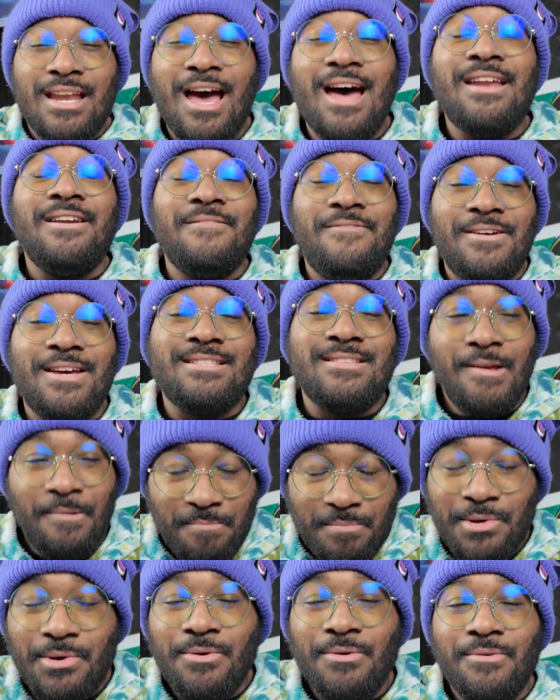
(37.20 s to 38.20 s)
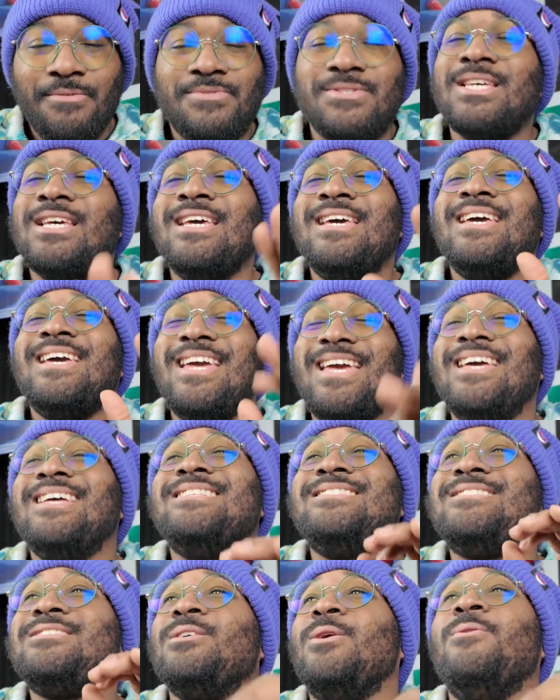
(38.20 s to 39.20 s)
non-effective moves,
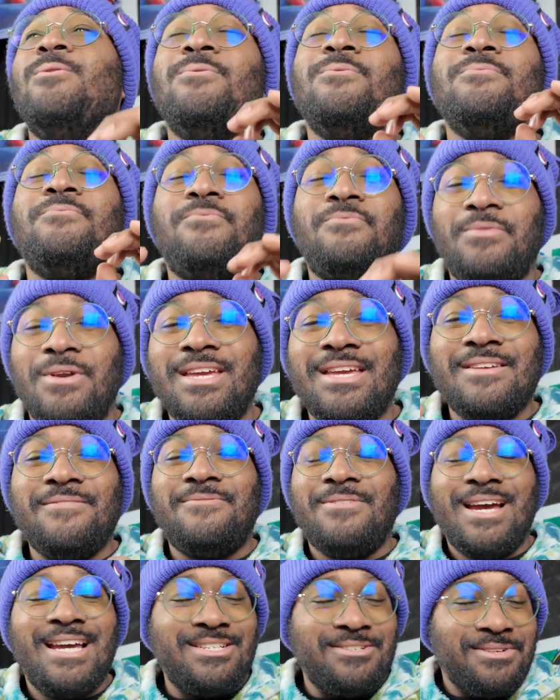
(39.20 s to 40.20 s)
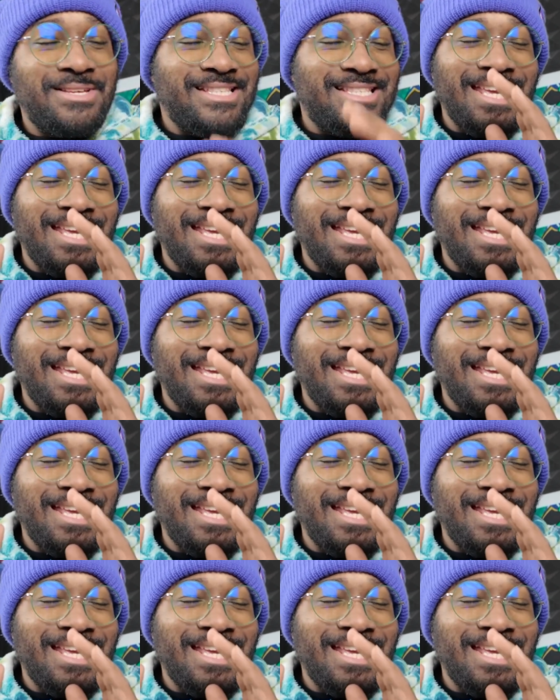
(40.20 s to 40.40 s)
it's so freaking fragile.